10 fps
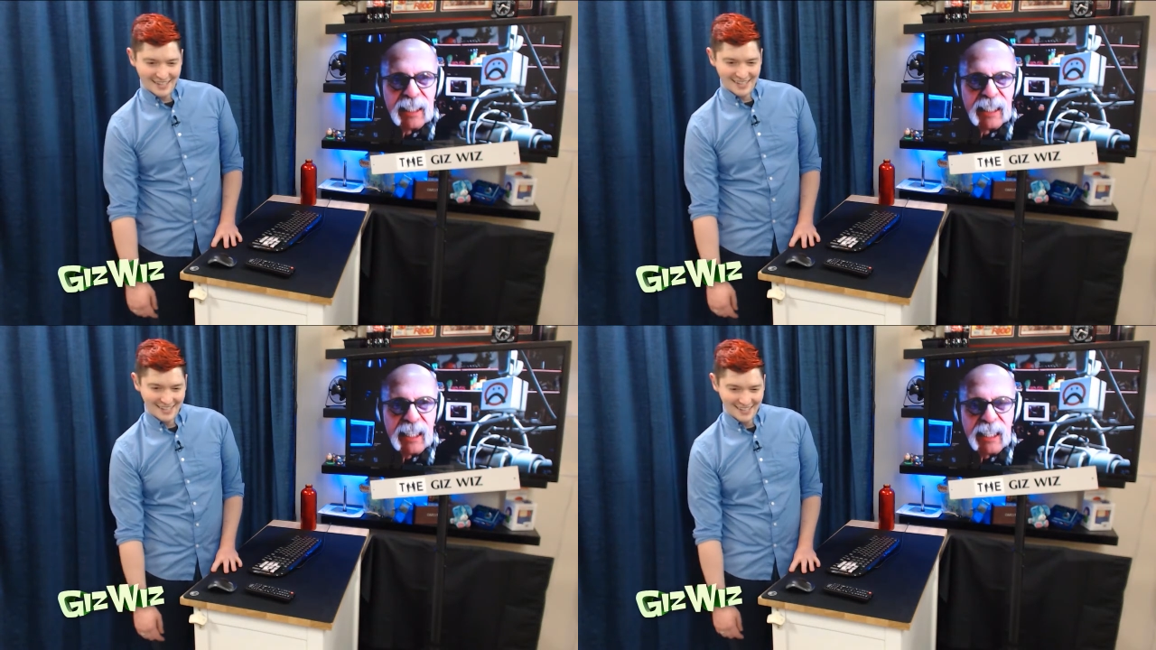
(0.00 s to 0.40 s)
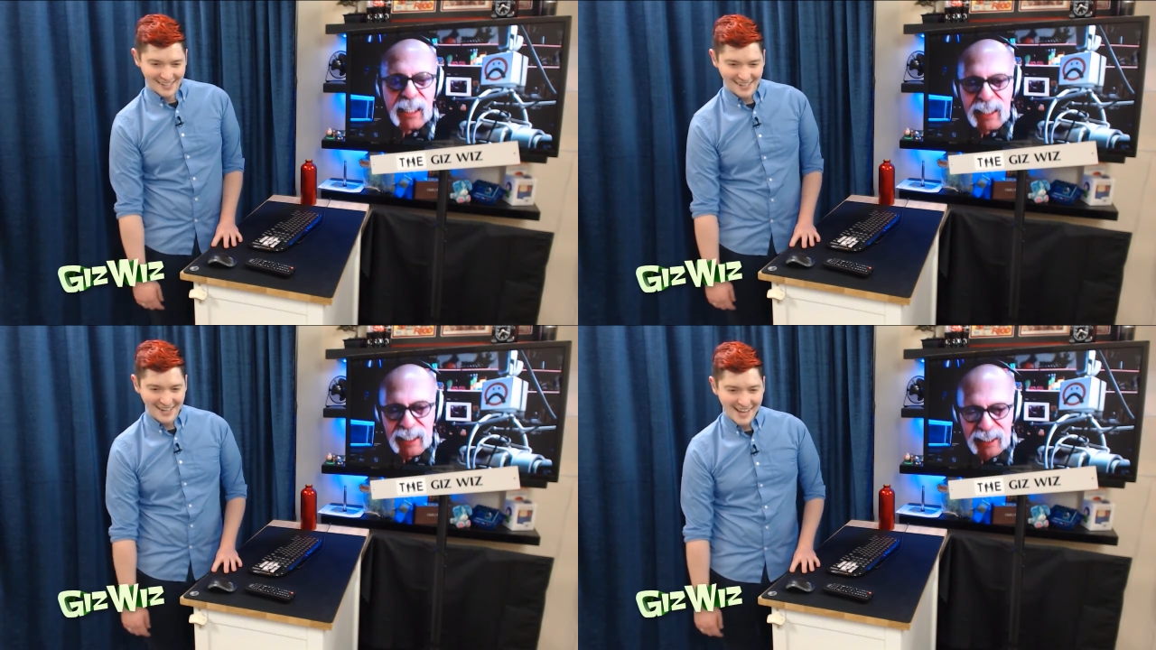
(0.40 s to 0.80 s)
Speaker 1: oh, yeah,
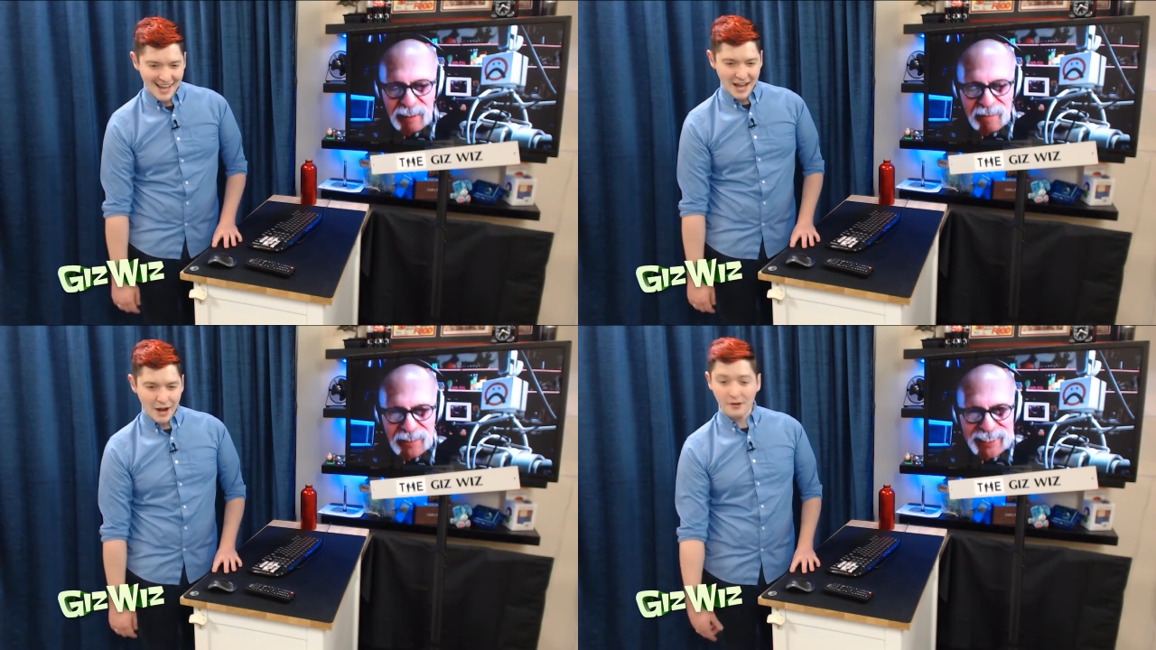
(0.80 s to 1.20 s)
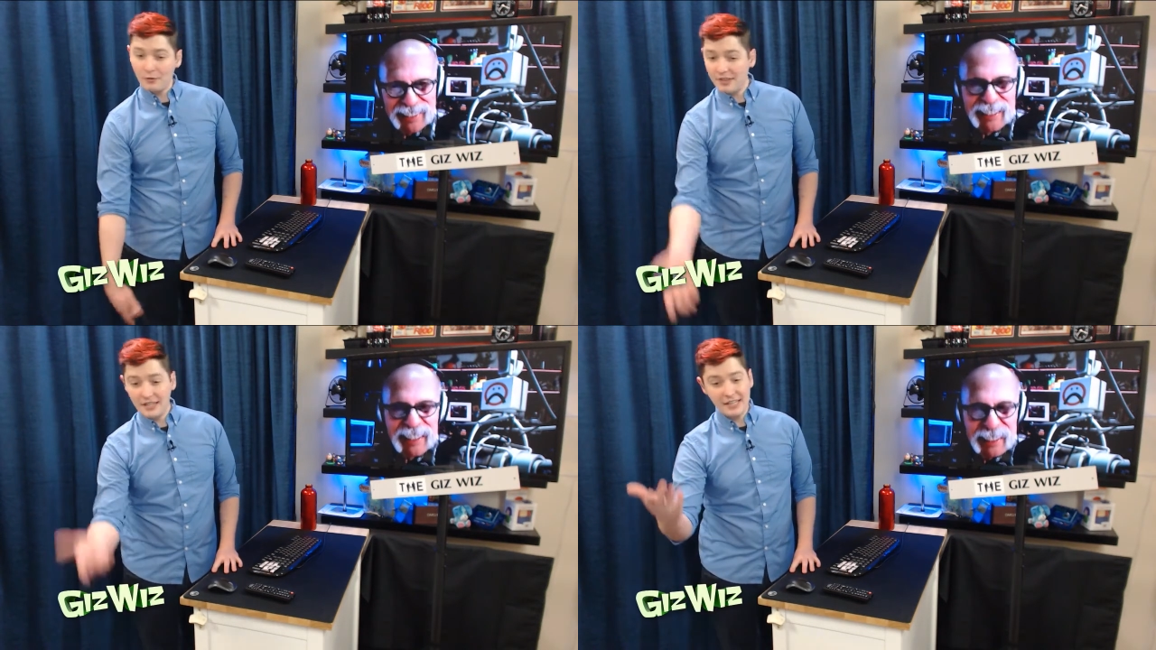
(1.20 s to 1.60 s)
well,
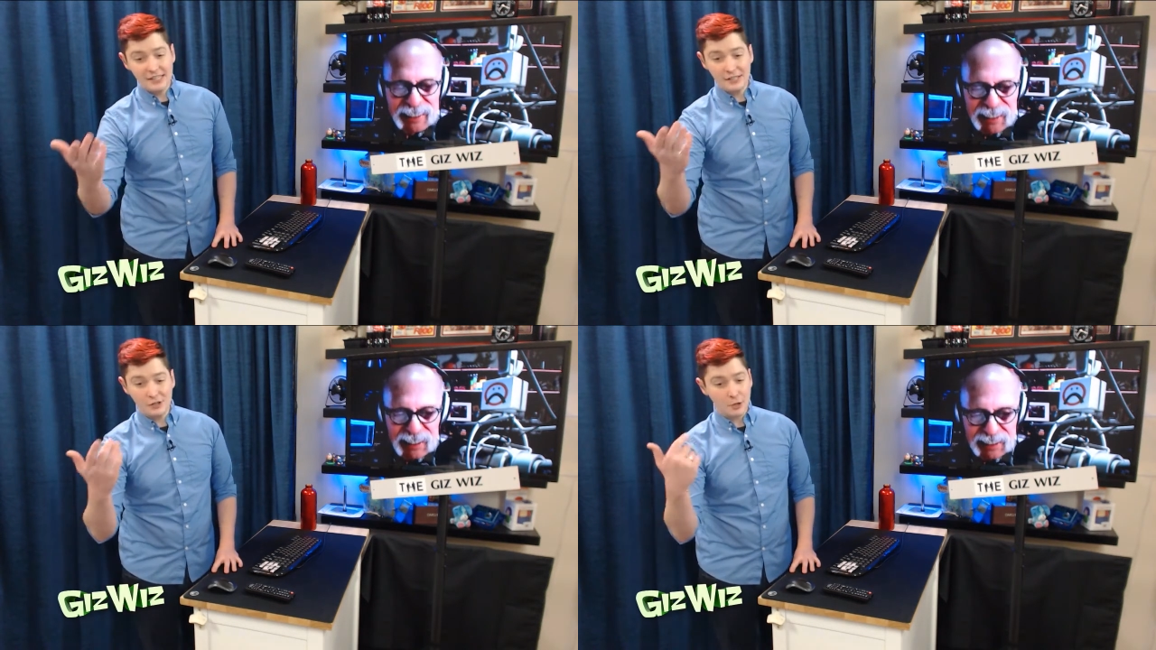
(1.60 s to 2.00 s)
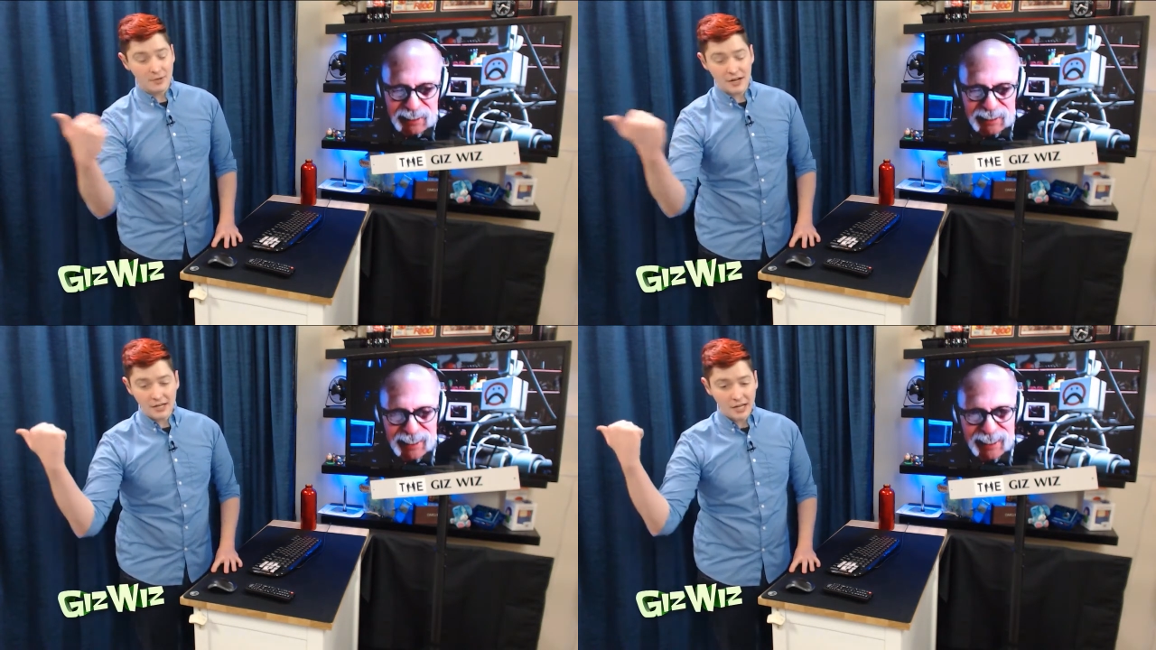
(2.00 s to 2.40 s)
exactly. the Easy Scoop,
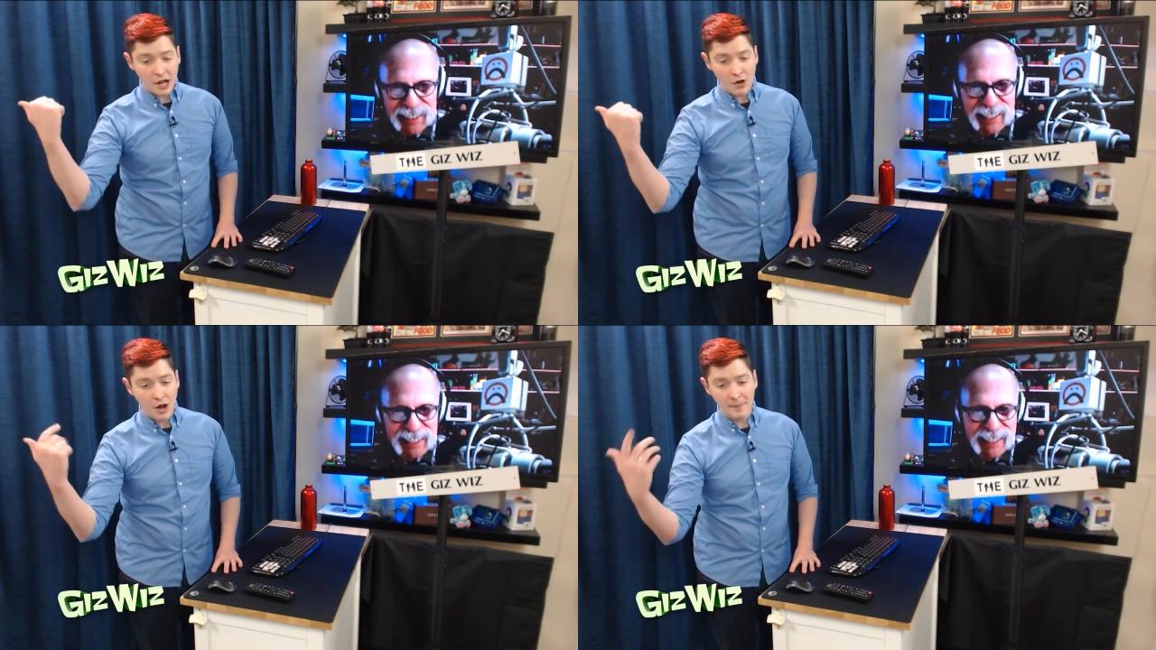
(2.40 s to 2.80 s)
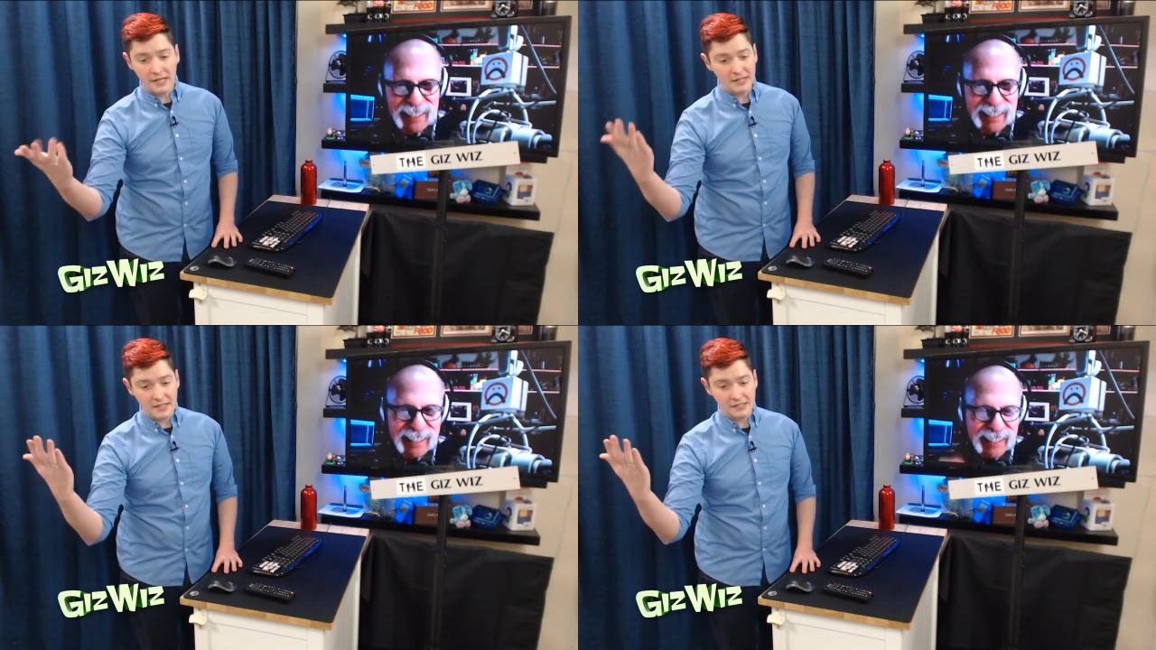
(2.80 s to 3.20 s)
there you go. I
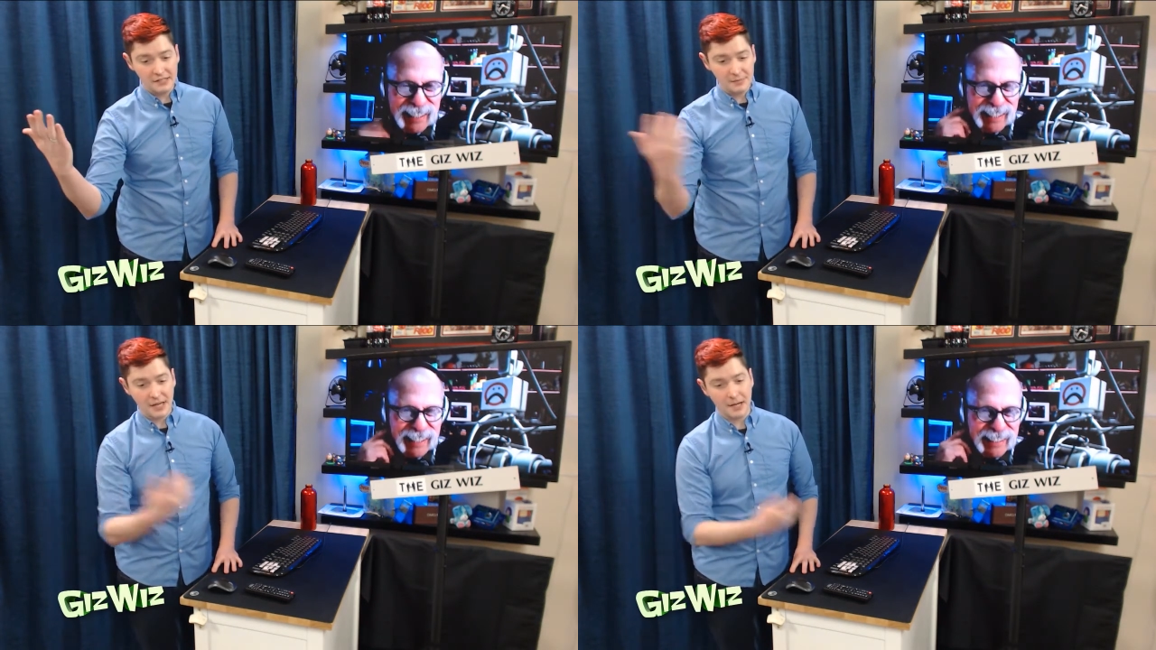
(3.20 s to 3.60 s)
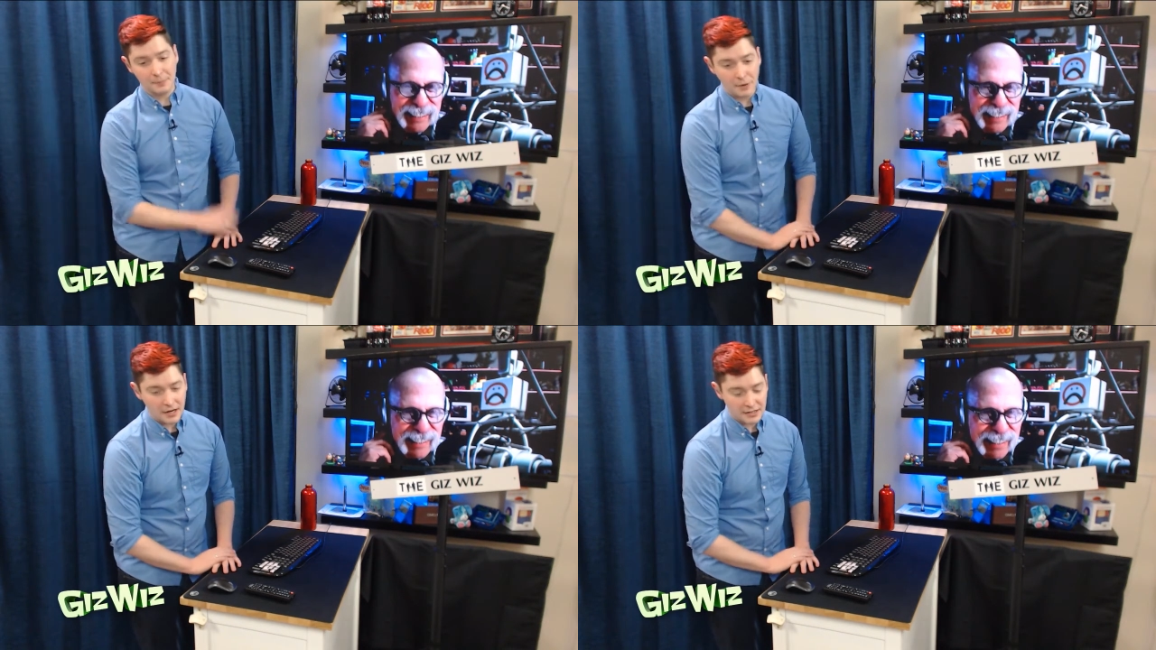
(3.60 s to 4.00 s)
mean, this seems like a
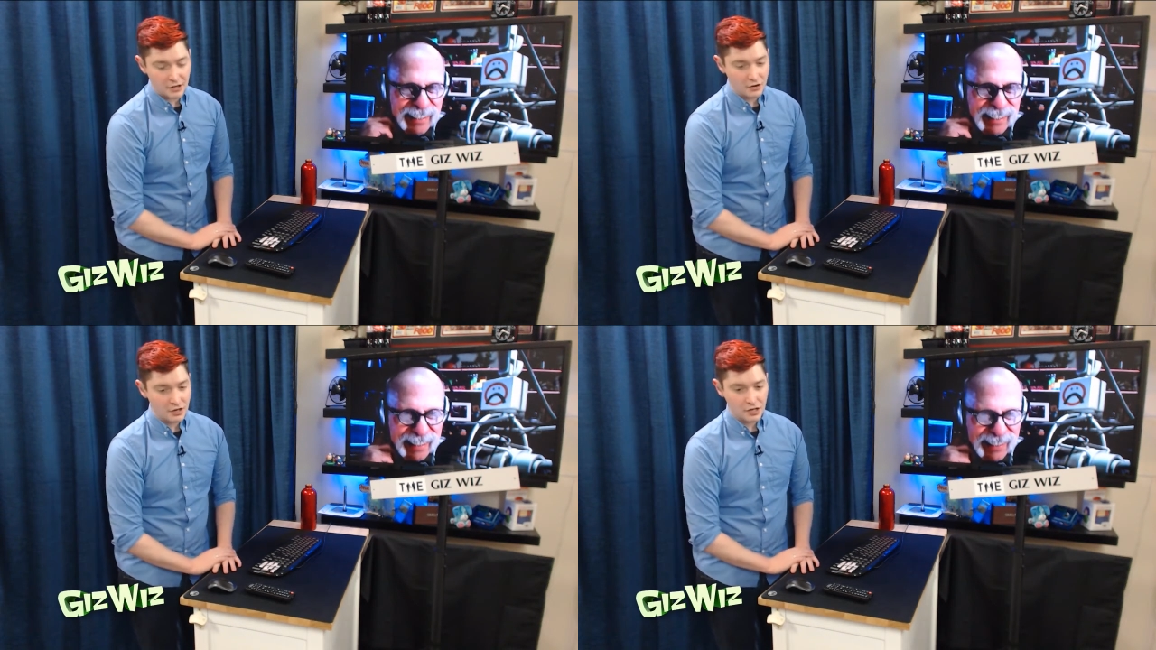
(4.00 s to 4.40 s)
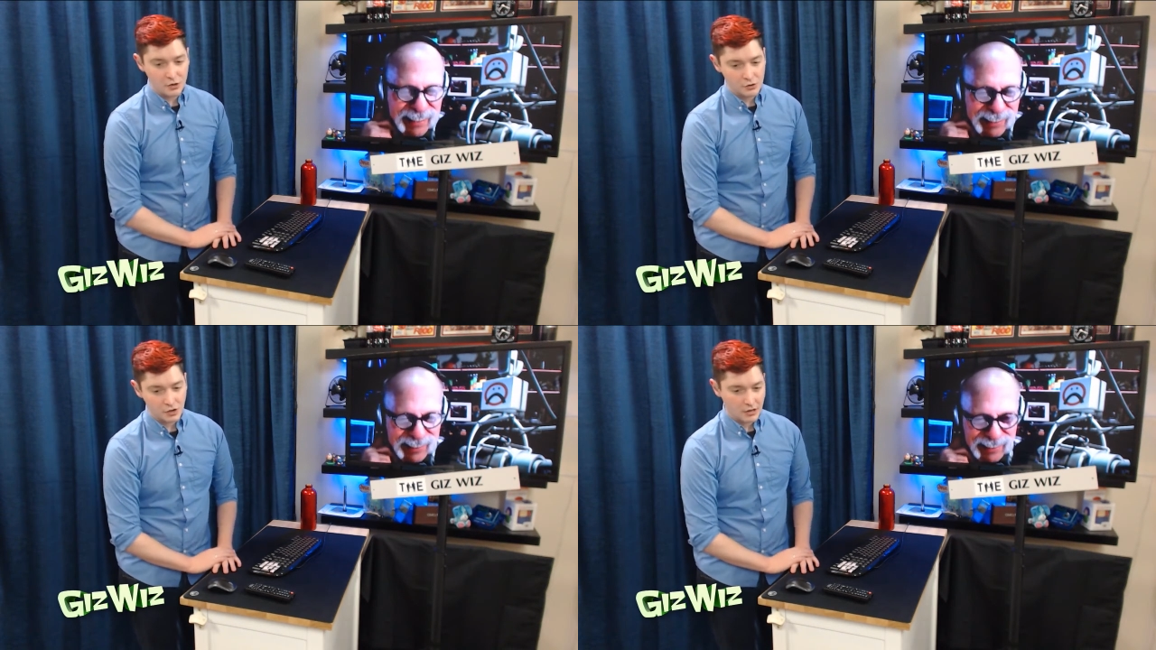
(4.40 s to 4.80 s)
product that you're going to
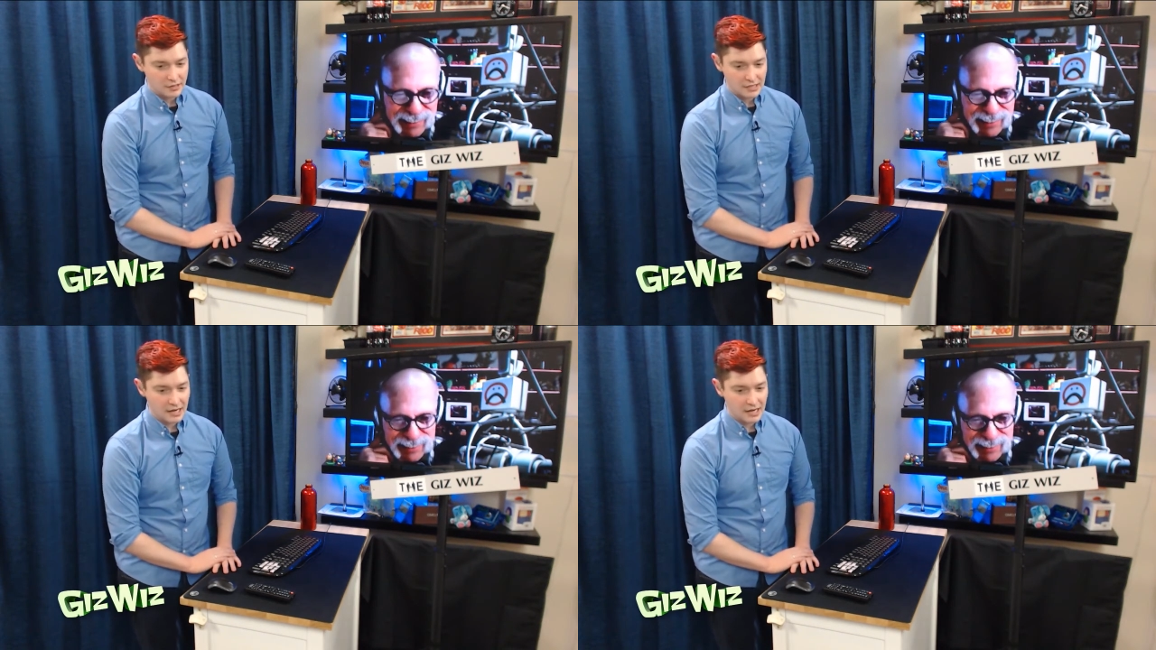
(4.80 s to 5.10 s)
use all the